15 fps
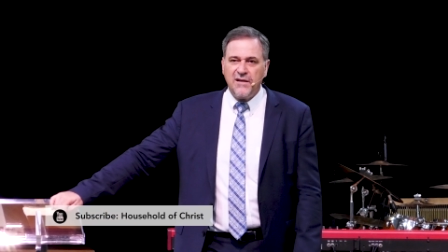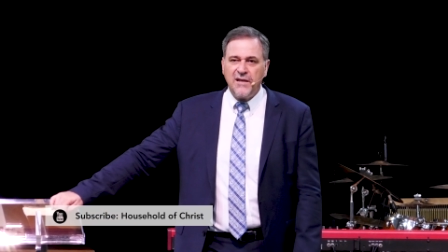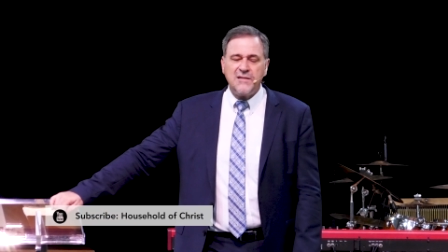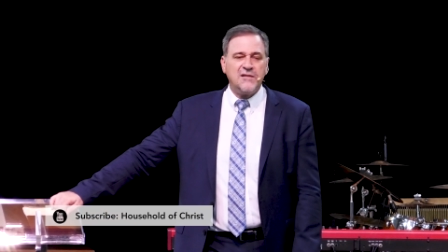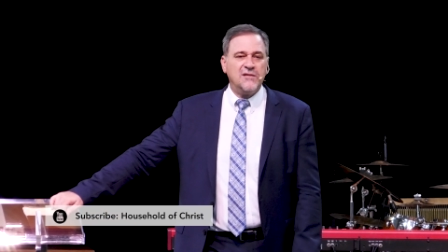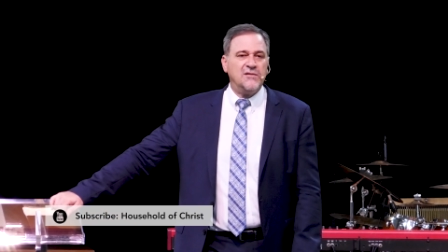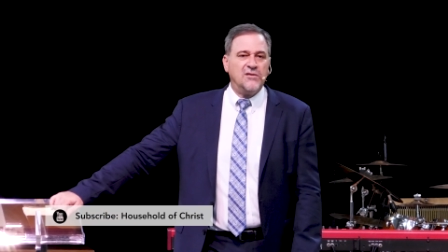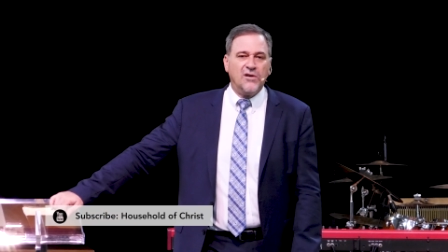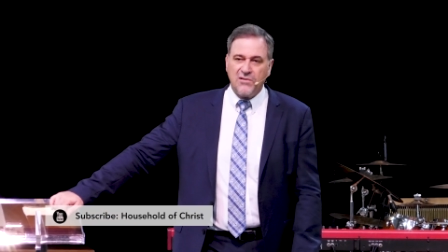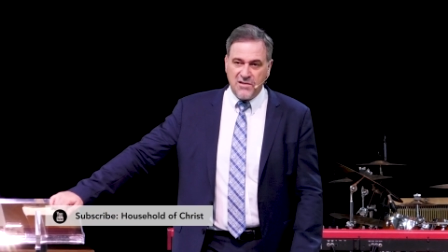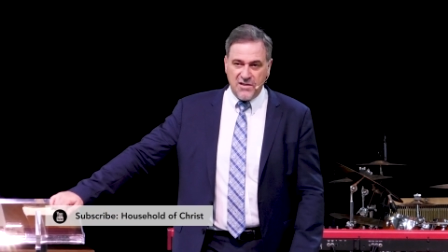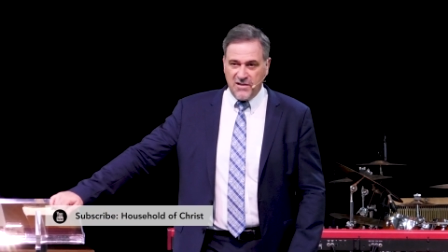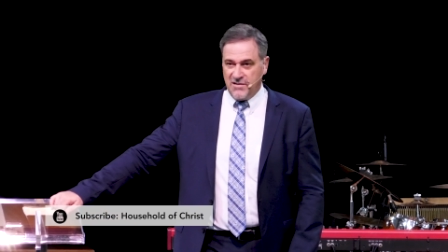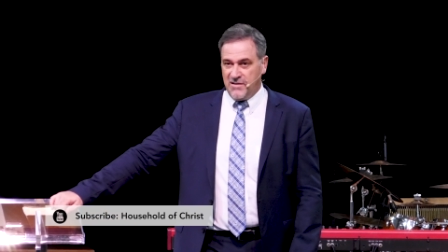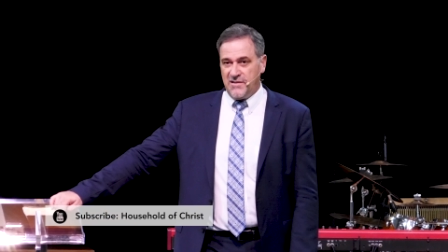that's
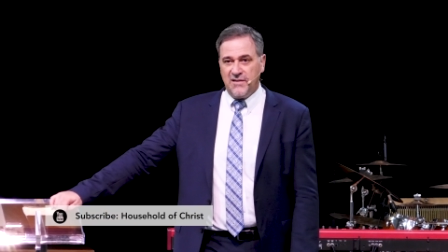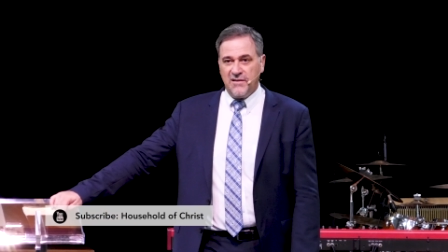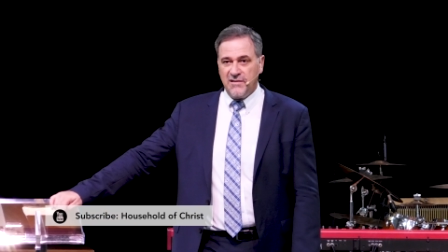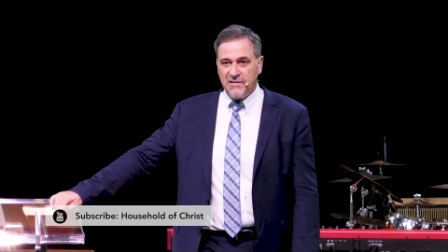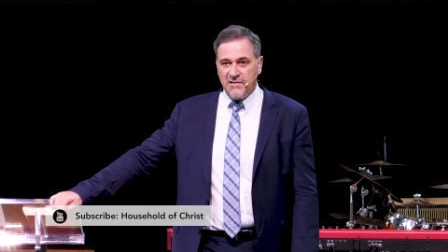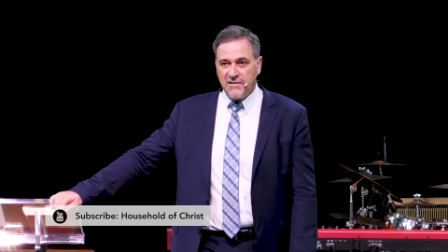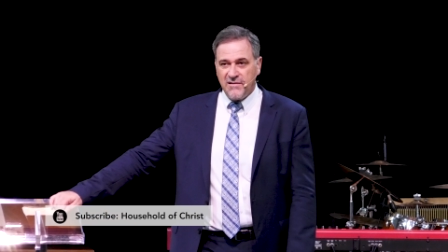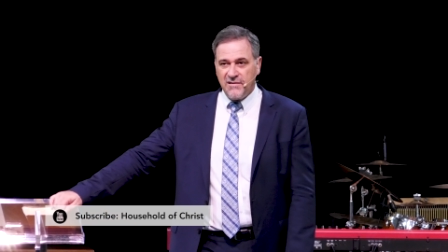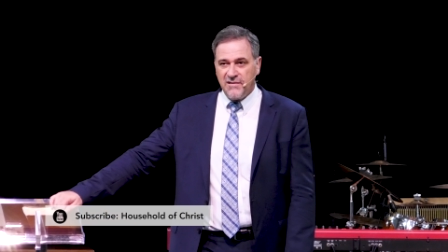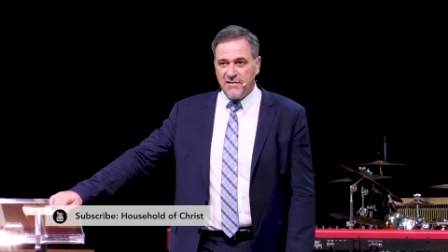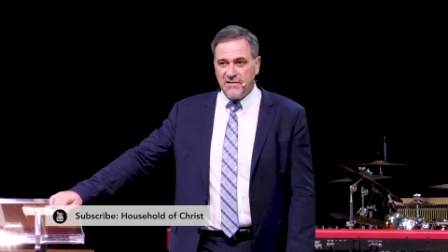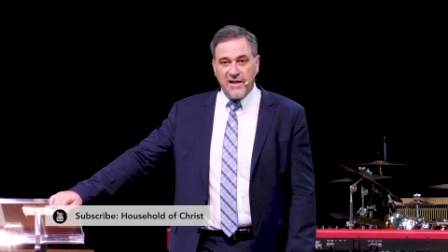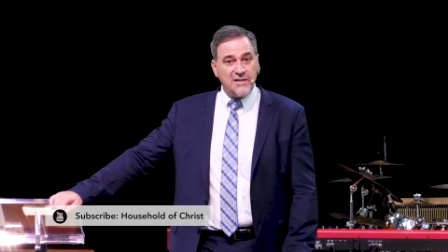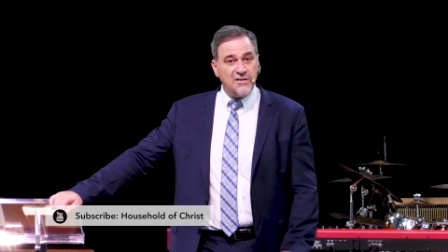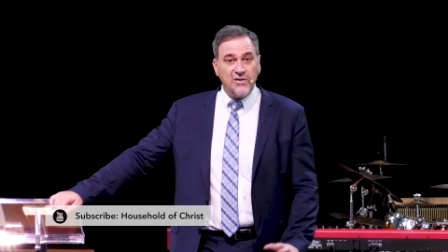nonsense.
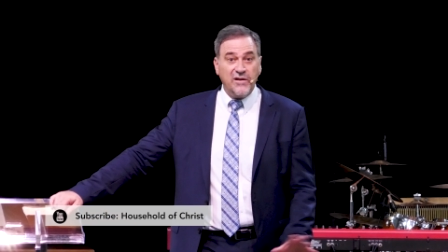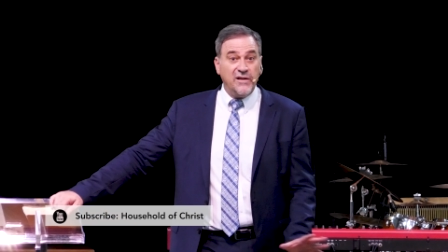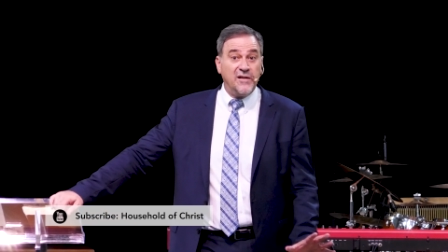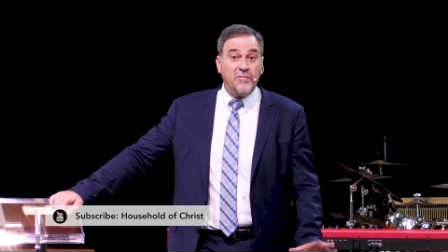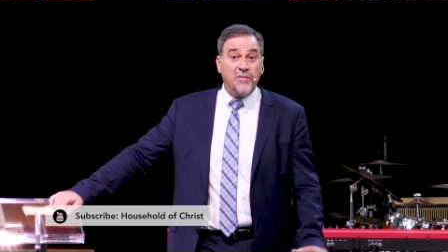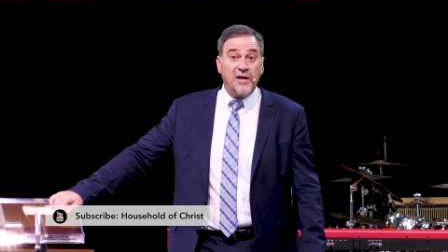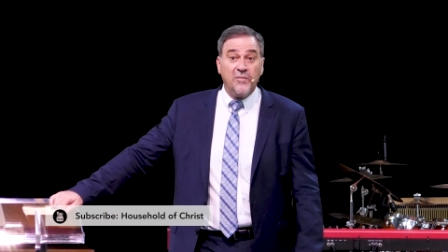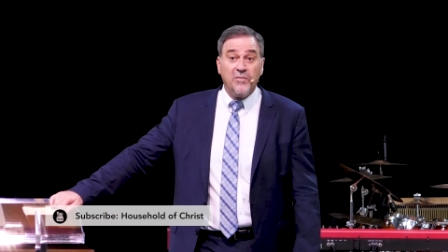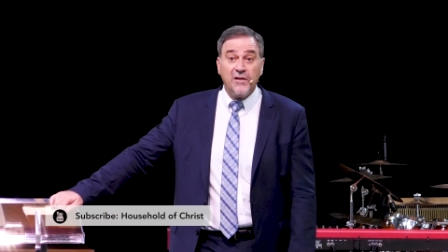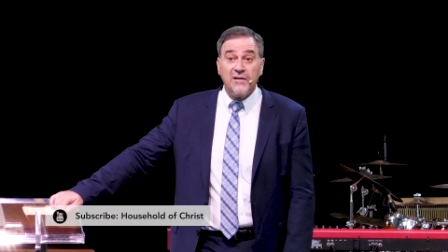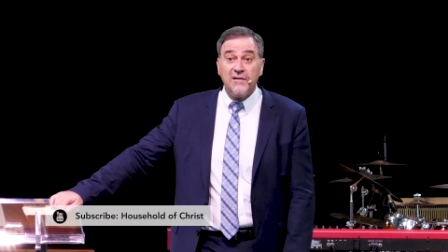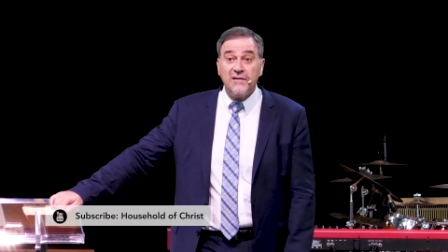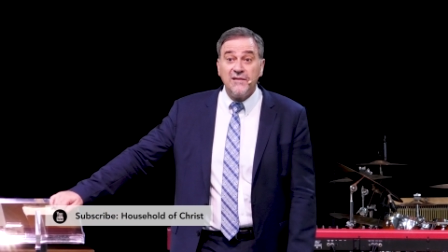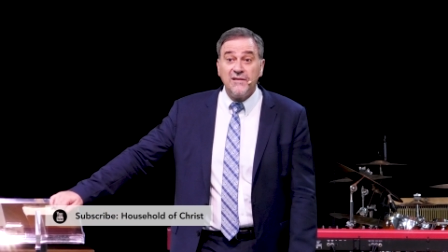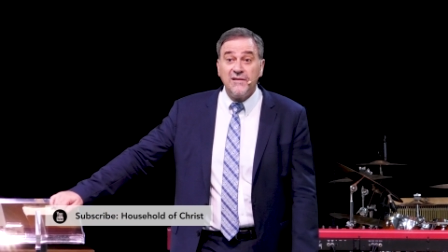That's not in the Bible.